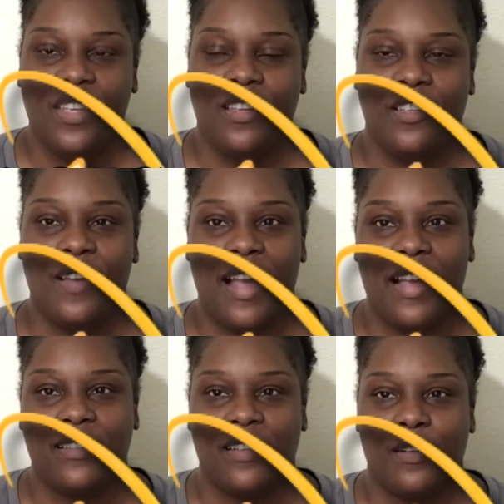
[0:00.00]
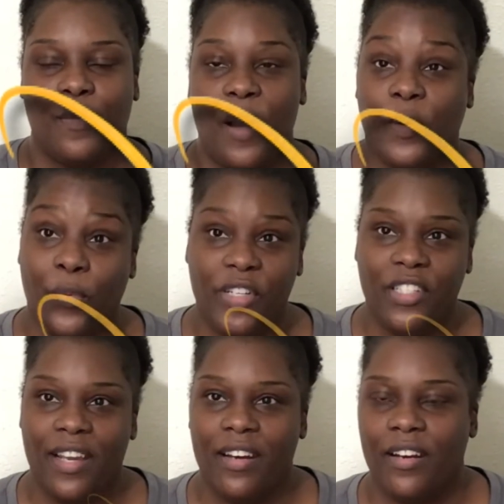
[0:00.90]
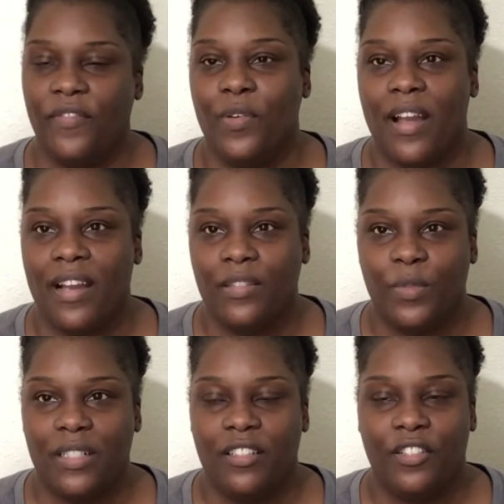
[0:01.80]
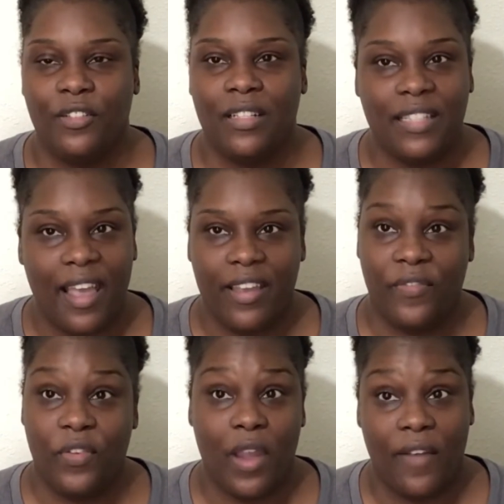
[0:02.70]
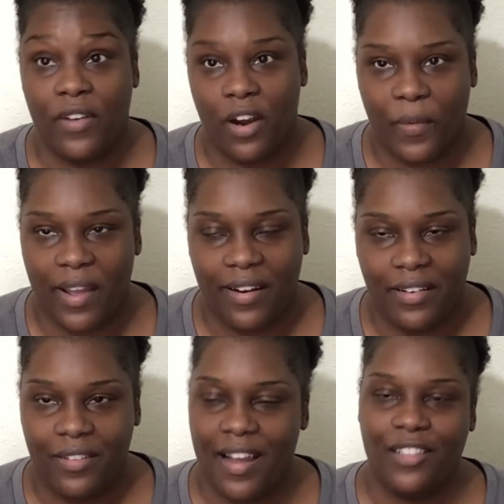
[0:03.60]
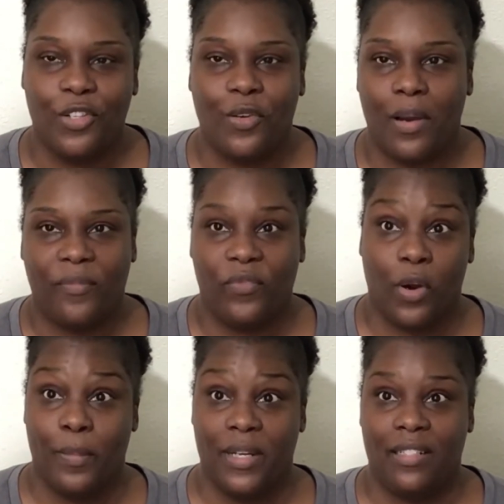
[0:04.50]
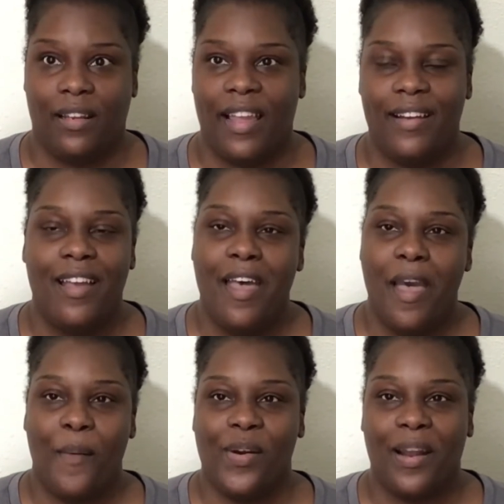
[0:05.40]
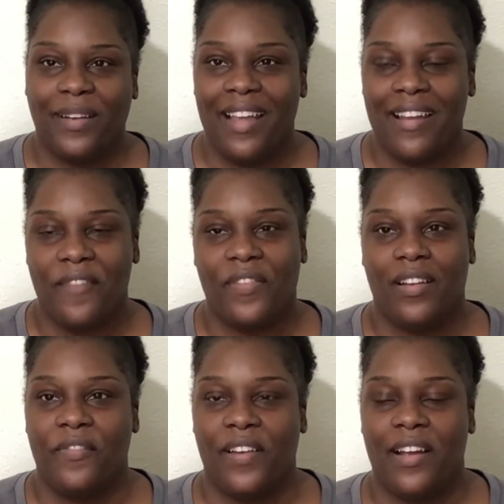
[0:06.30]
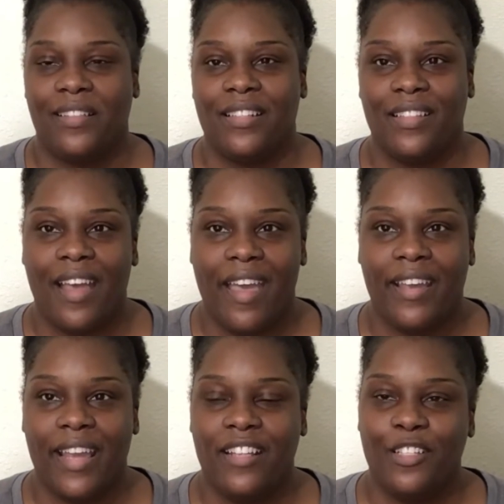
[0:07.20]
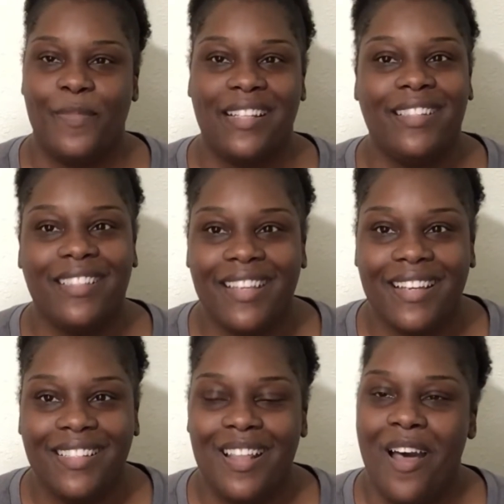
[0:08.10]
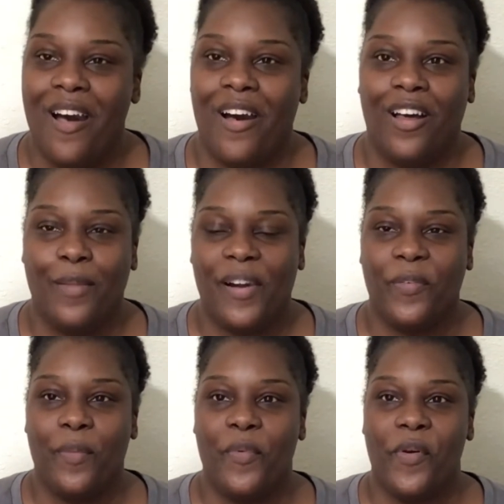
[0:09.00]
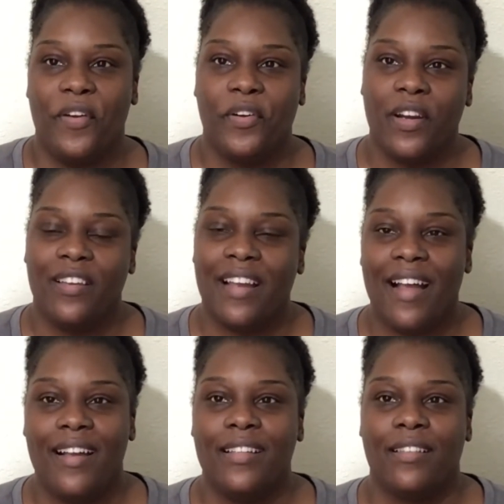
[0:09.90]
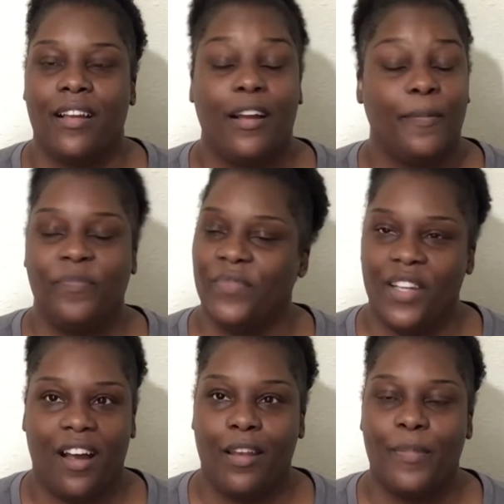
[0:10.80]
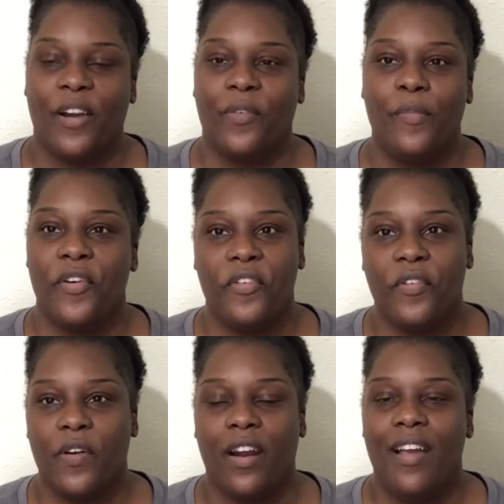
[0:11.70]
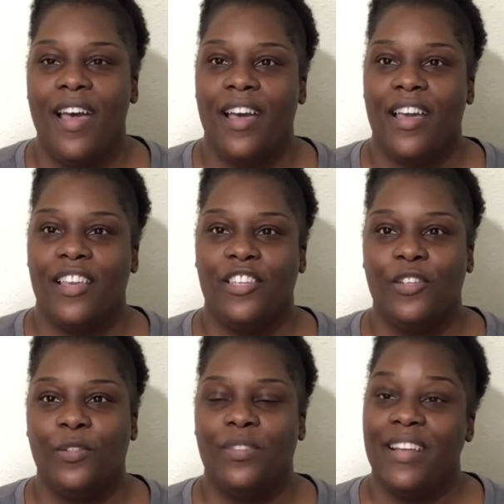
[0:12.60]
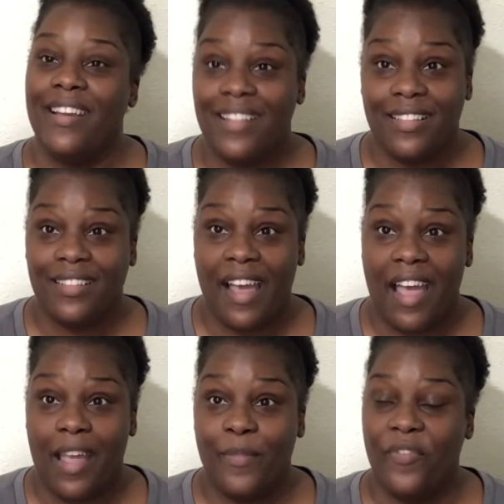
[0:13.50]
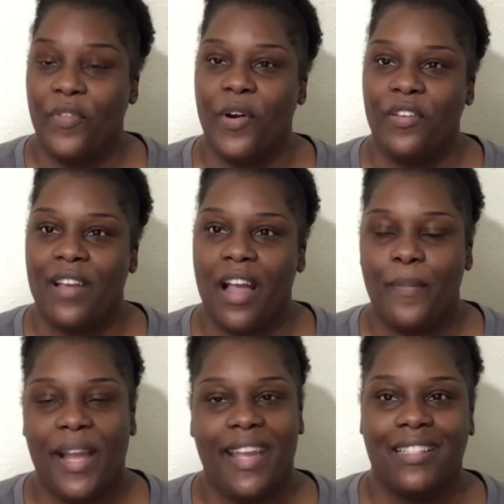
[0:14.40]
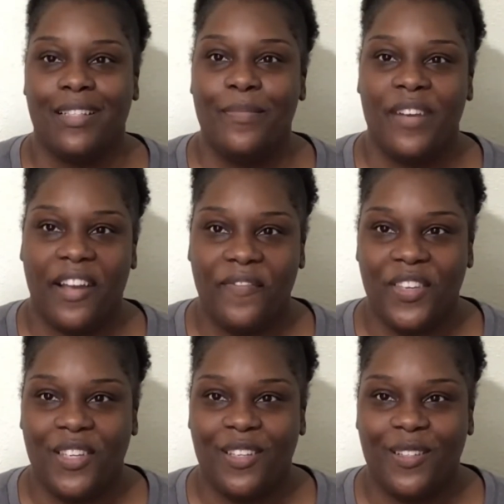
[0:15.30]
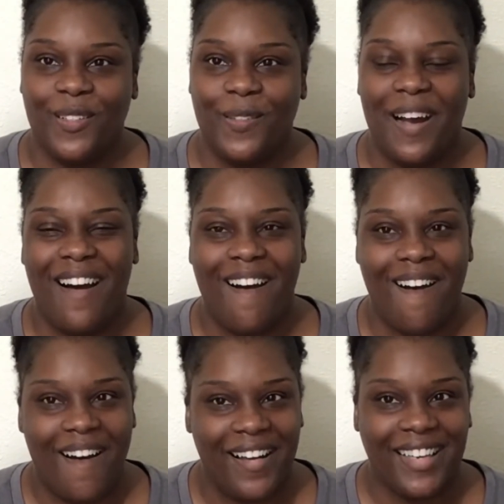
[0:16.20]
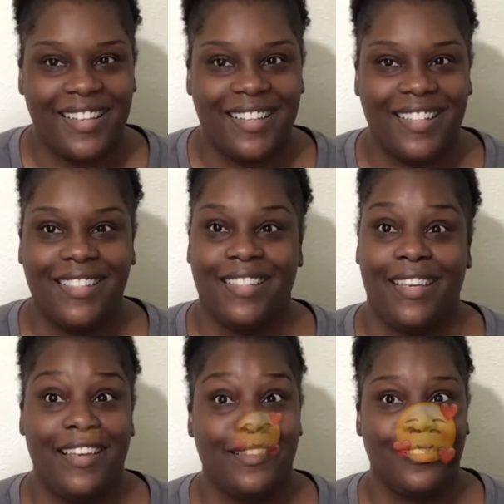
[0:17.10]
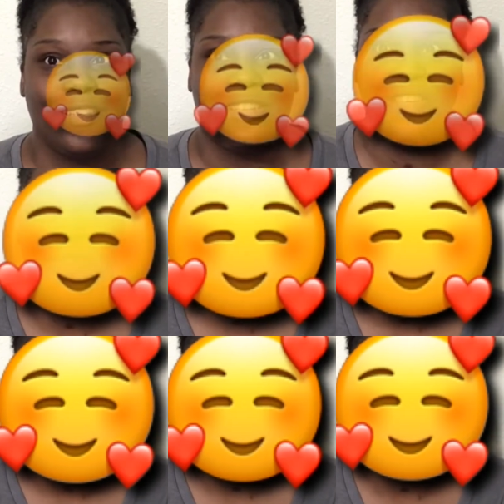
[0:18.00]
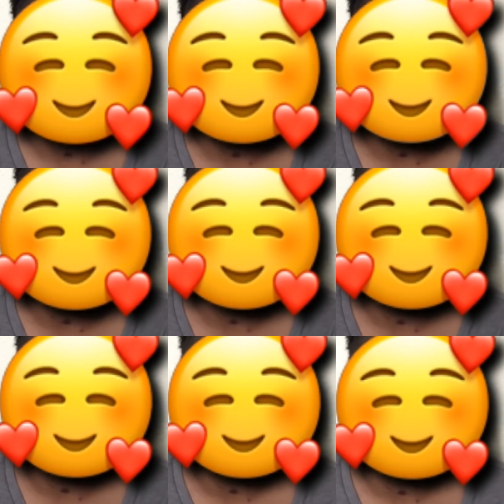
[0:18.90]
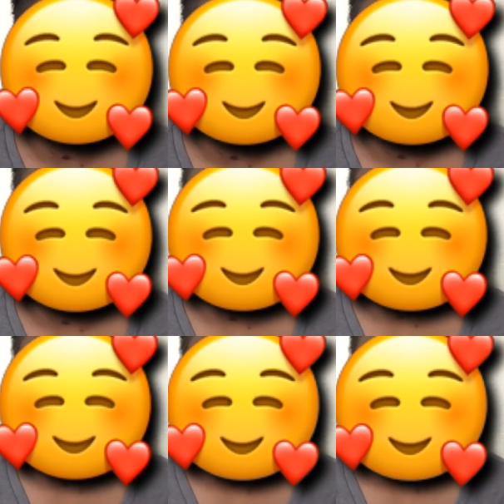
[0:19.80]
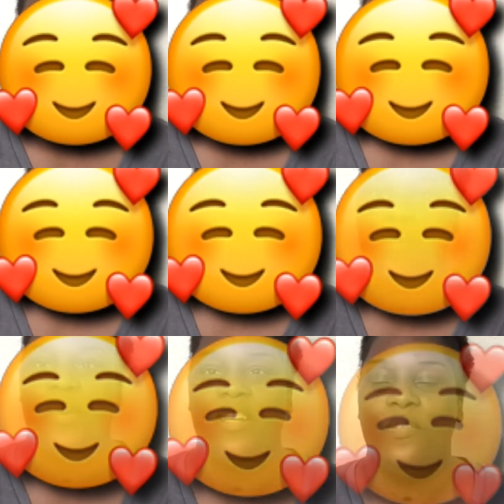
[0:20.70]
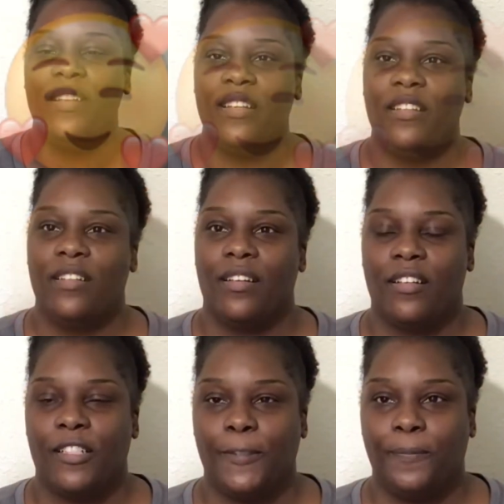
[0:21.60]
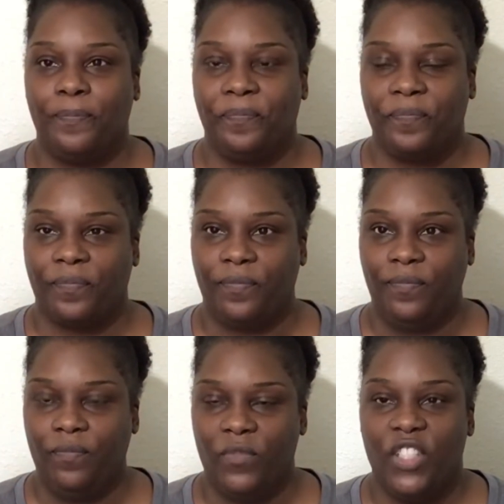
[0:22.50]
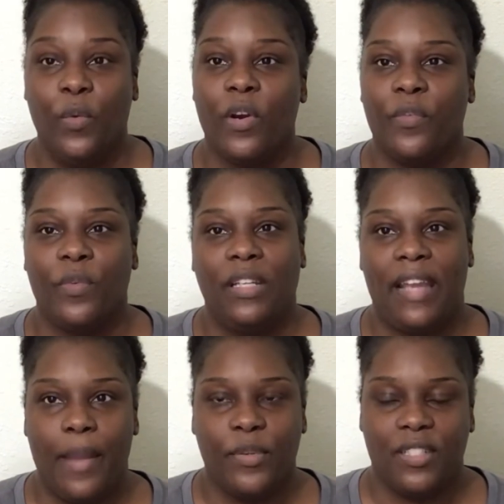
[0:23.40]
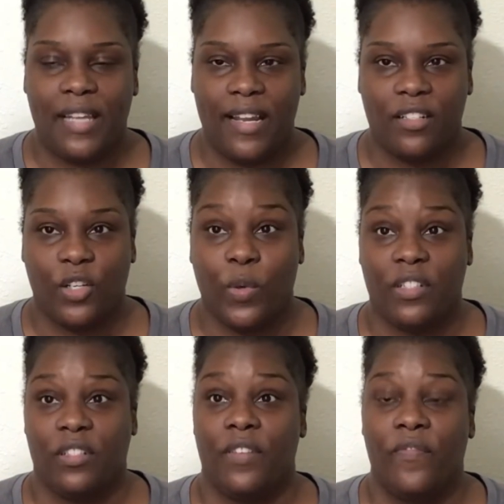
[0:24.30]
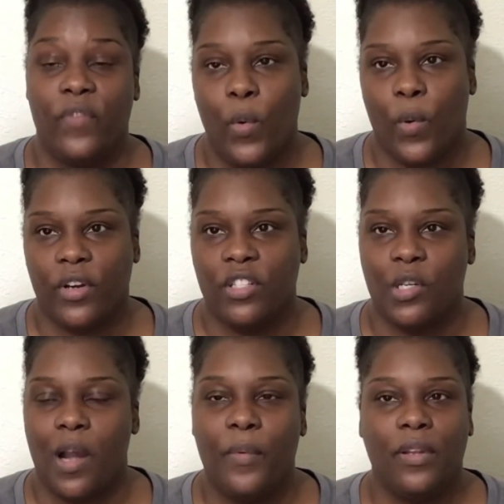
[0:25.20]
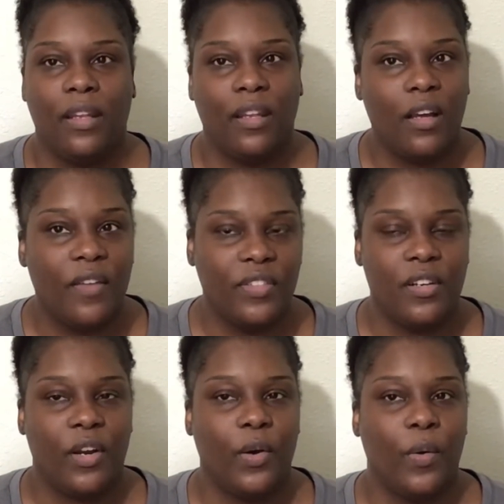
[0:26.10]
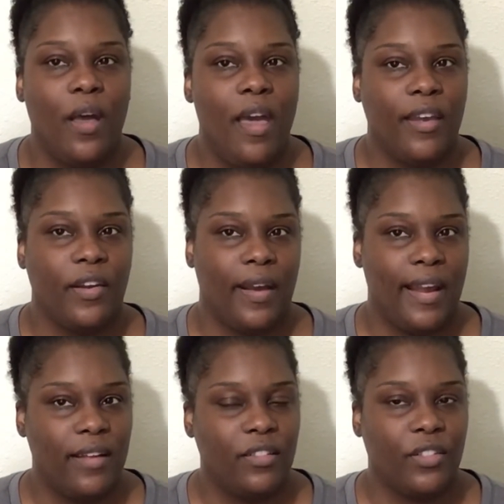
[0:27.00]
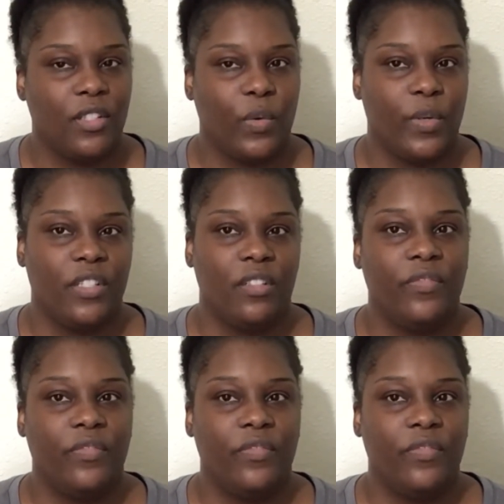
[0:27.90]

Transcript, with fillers: You guys, um, I would appreciate it if you guys wanted to do the tag if you haven't already. You guys know I'm four months late, but I'm glad I finally found this tag. And to my sis, All About Reborn Nora, you guys, um, All About Reborn Nora, you did this tag before you got my handsome nephew, August. He is the cutest. I love when she does his little hair in a mohawk. But you didn't, um, you weren't really able to answer question four. So I would love to know your answer to question